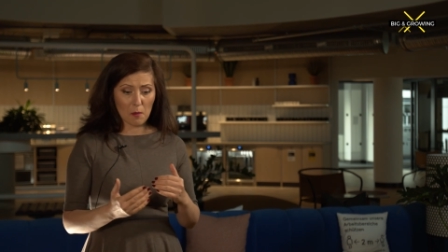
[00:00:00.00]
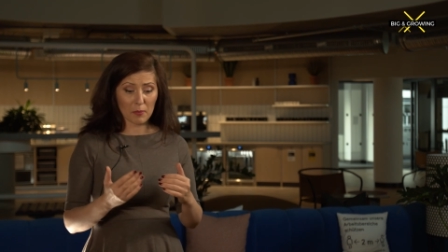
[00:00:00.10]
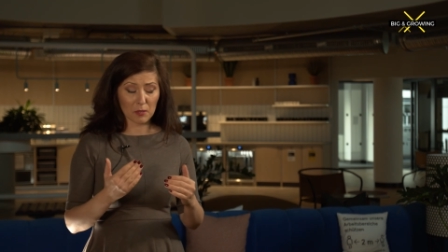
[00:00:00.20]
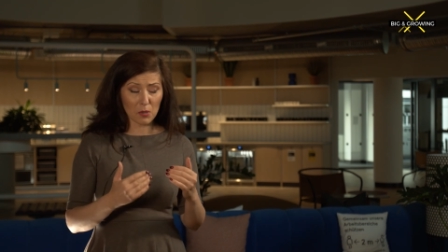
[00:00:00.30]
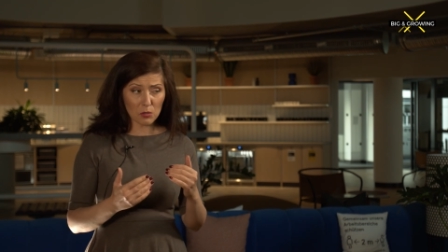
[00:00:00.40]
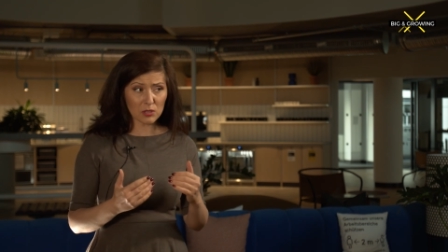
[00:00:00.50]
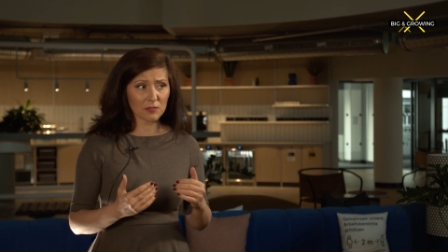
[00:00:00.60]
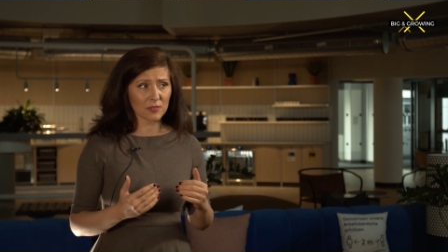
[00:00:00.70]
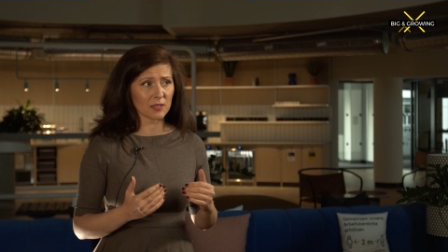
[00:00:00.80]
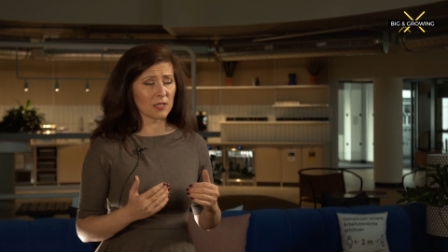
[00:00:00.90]
But most
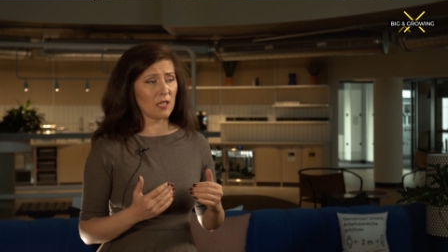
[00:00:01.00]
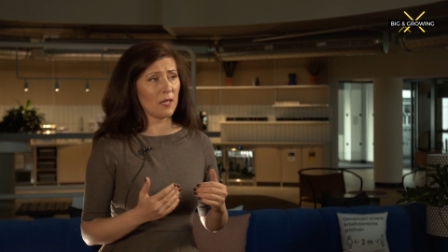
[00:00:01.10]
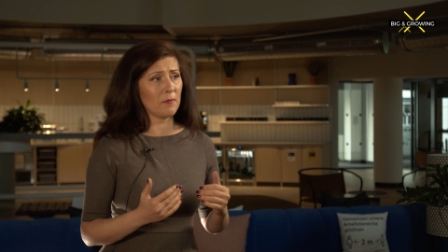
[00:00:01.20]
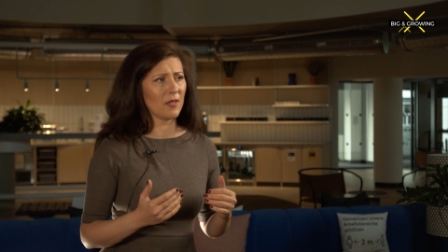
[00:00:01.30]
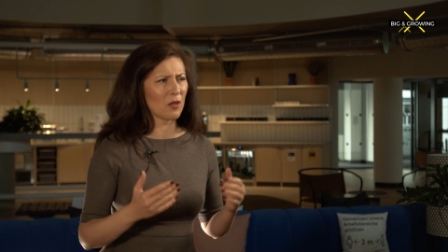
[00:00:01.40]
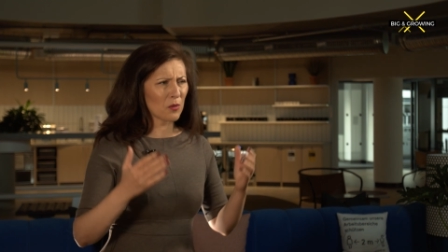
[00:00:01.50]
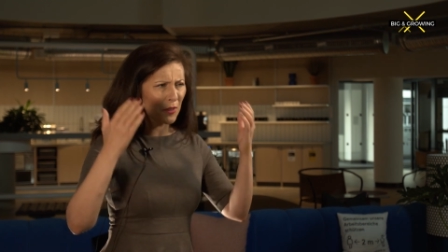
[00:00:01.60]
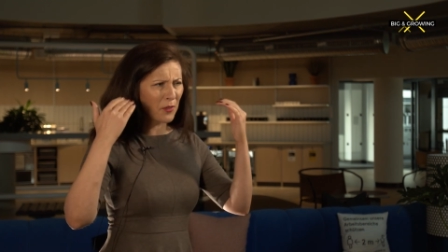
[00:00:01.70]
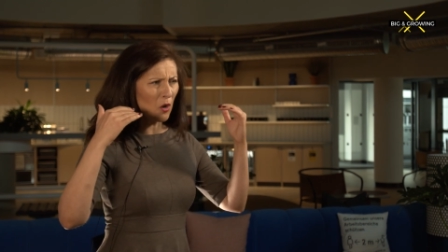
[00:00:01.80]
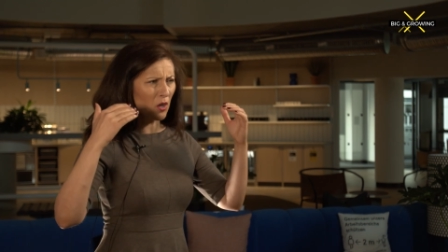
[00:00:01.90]
of the time, our
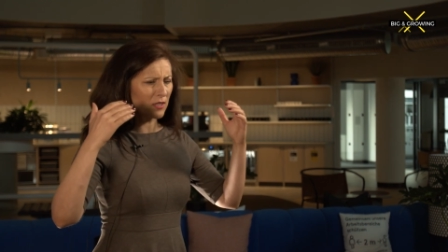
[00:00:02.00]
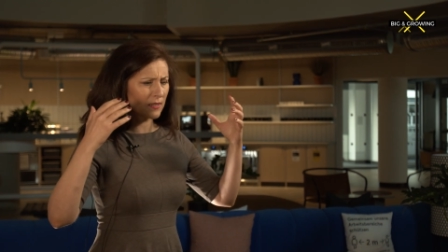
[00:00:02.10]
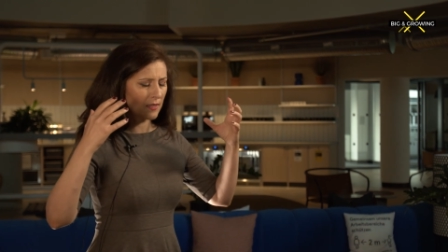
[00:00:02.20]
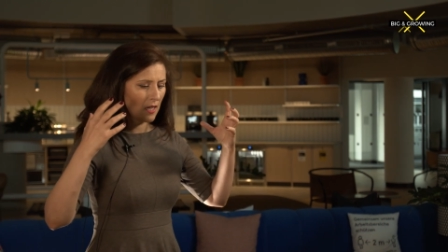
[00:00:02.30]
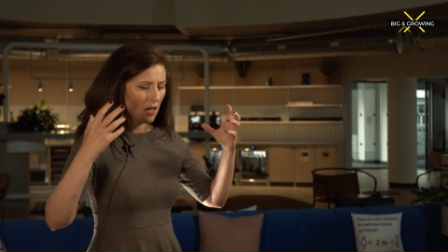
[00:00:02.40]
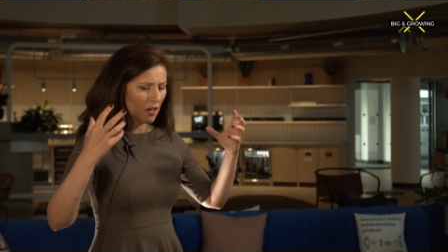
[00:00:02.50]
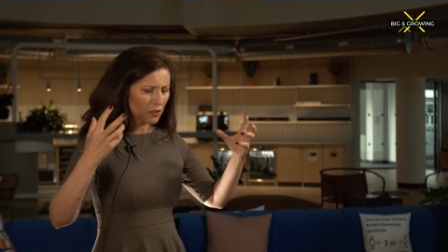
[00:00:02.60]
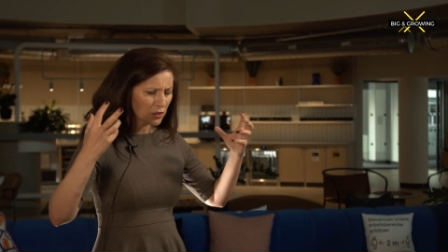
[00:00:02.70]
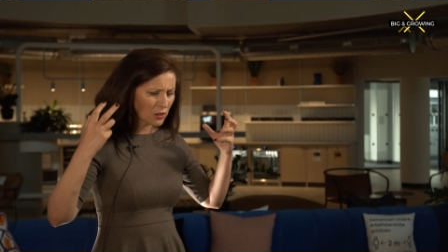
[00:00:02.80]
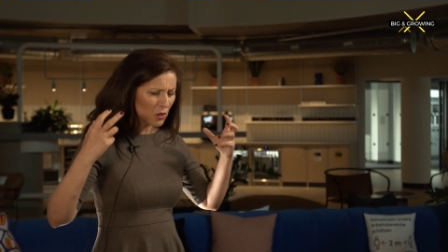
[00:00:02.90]
thoughts
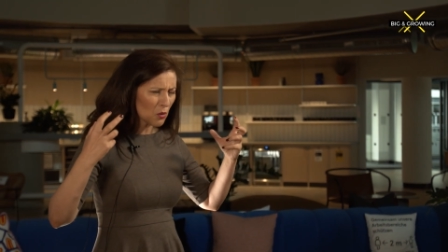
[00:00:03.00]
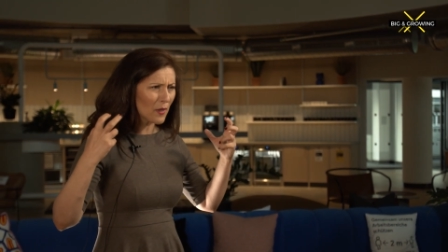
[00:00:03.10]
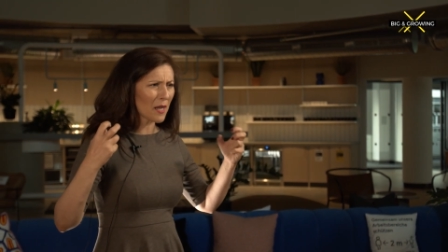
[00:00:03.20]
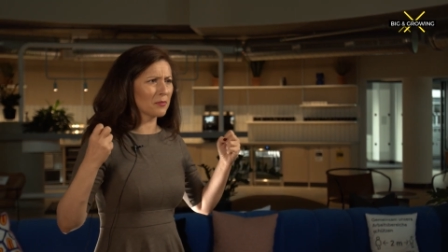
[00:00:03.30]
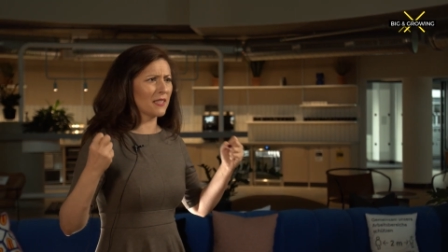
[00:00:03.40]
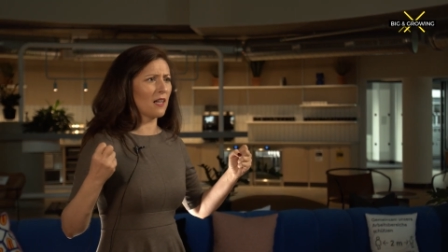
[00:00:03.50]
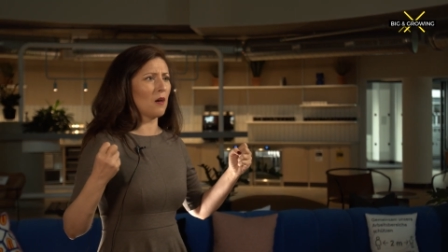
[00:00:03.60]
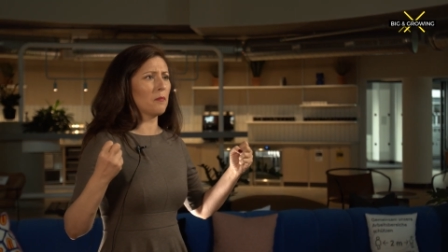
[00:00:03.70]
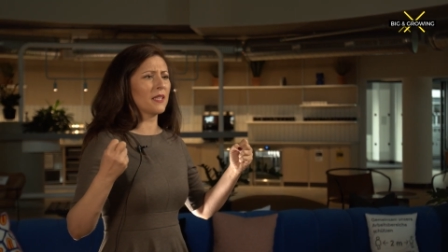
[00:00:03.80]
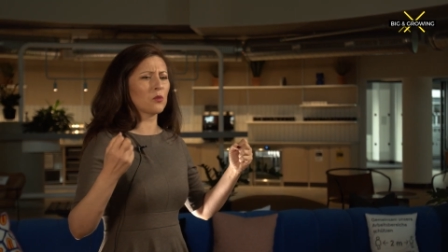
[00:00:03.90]
are so wrapped
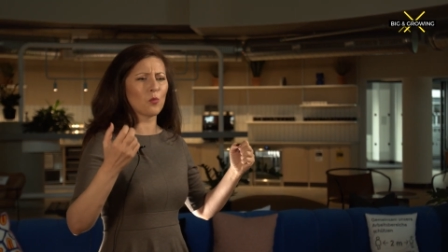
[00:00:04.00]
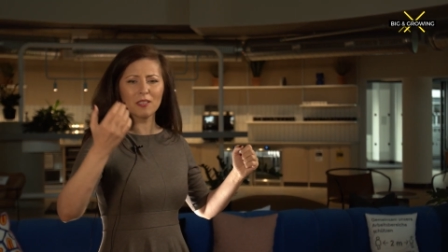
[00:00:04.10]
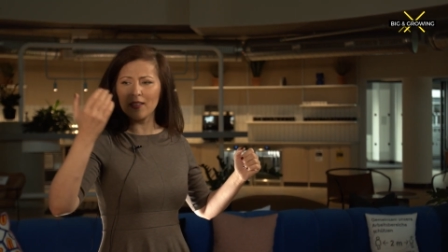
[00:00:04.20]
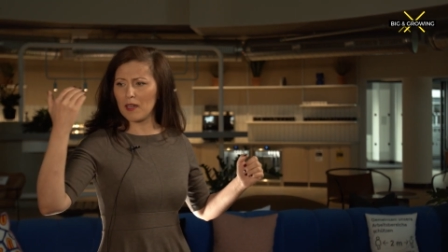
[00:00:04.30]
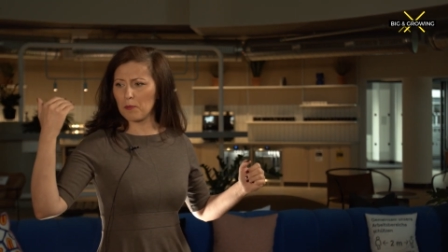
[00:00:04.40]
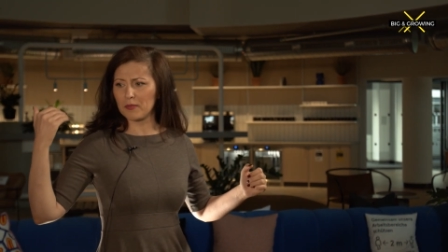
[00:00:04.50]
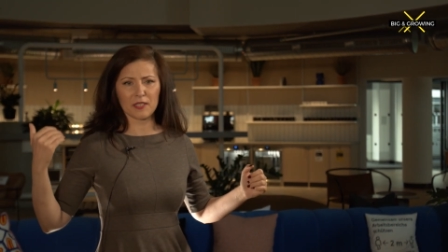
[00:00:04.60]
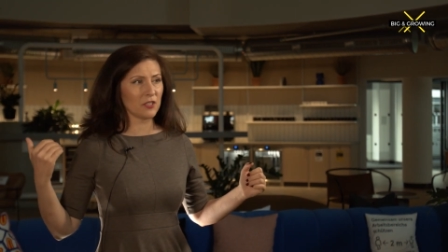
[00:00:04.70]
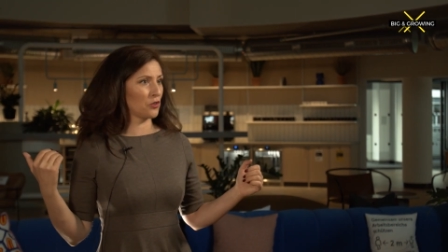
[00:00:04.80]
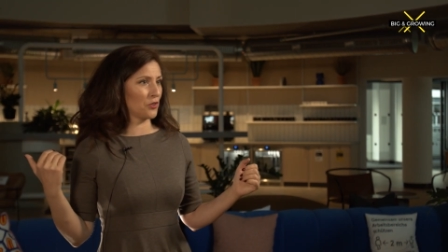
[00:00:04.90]
up in what
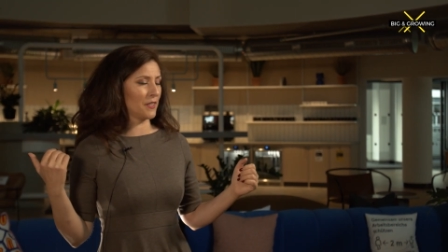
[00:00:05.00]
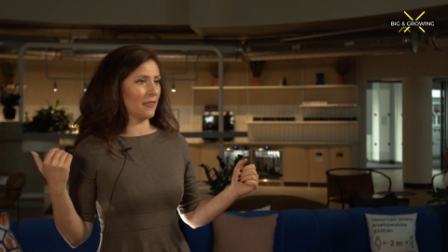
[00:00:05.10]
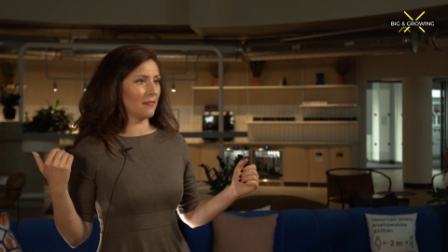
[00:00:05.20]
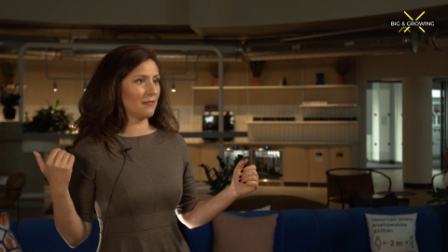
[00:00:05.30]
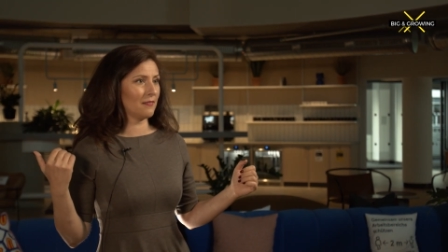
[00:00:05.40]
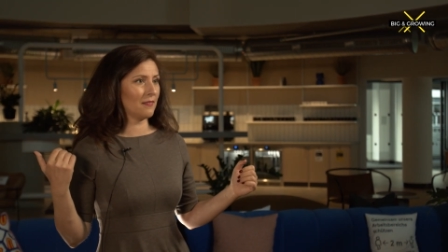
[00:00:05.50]
happened yesterday,